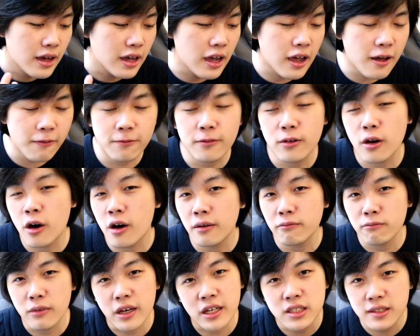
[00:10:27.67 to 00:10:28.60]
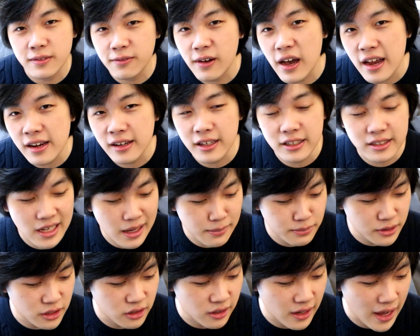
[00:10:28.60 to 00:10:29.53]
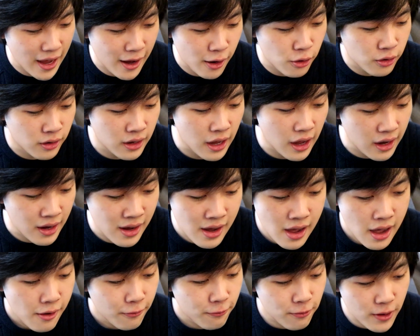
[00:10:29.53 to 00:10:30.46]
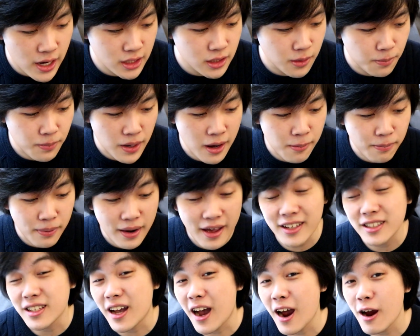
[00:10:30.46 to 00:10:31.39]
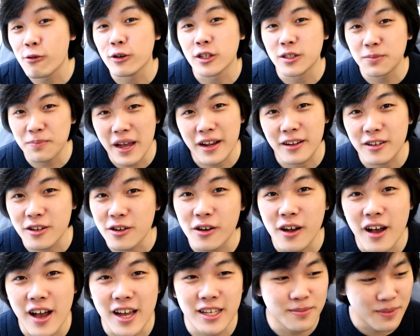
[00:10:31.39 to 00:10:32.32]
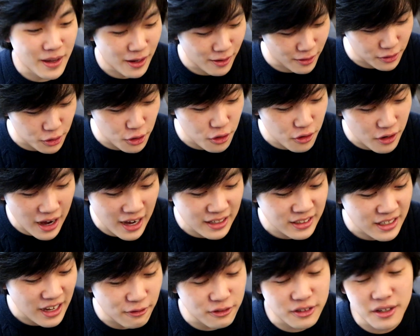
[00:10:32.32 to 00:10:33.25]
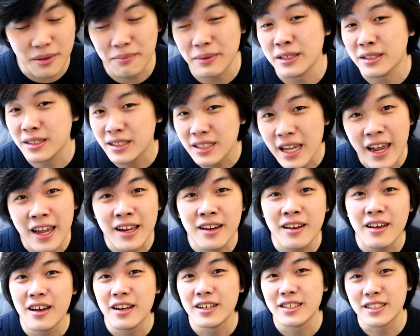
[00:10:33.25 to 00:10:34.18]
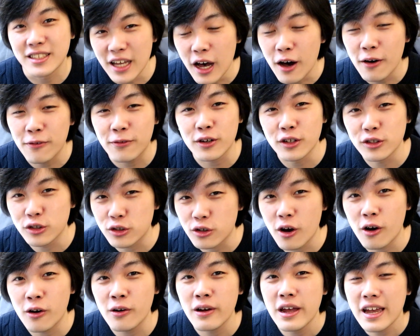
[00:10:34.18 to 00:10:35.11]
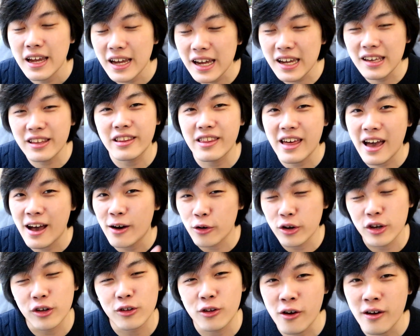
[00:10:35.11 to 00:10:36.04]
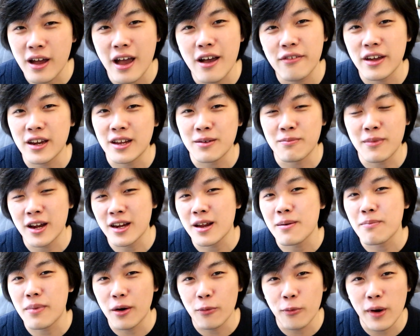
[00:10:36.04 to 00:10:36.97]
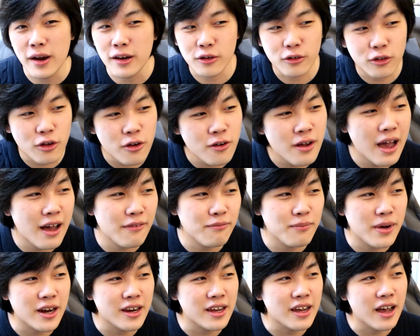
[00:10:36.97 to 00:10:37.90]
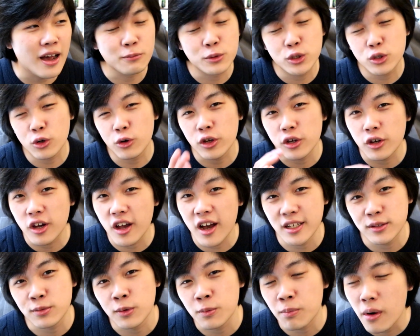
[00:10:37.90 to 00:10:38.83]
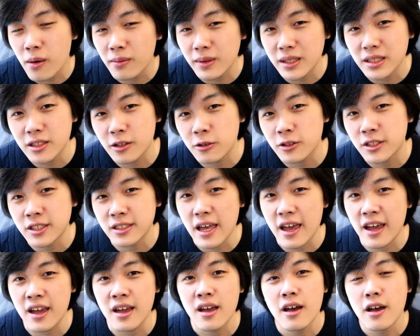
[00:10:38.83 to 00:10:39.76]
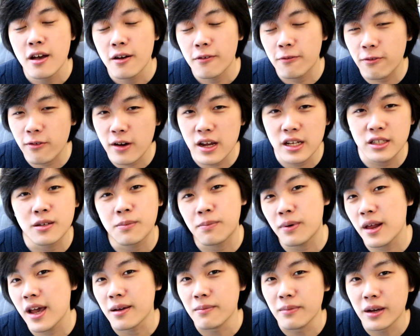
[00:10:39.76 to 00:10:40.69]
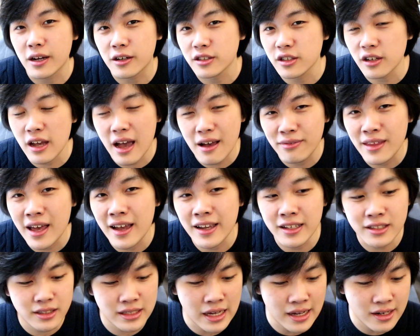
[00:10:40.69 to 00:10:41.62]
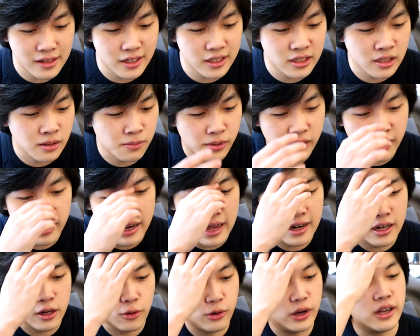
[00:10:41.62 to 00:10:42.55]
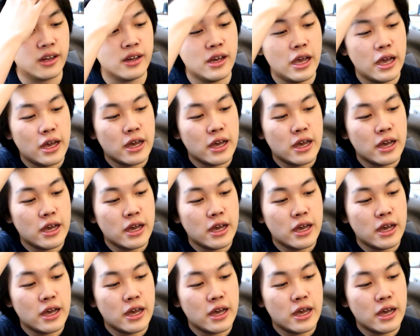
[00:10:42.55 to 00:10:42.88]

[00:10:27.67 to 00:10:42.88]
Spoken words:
If not, it's fine, it's absolutely a-okay. Free-to-play players, I respect you guys because you guys have some insane self-control. Either that or you don't have any money, but when you do have money, I'm sure you guys will probably still stay free to play because you have that insane discipline anyway.